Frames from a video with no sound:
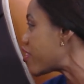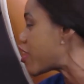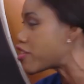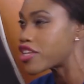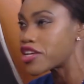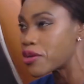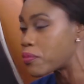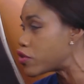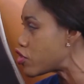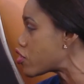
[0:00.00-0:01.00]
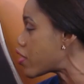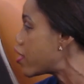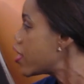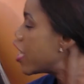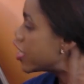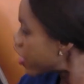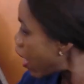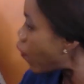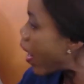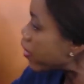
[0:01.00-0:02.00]
Yeah, thank you, producer.
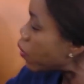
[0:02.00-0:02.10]
Now, at the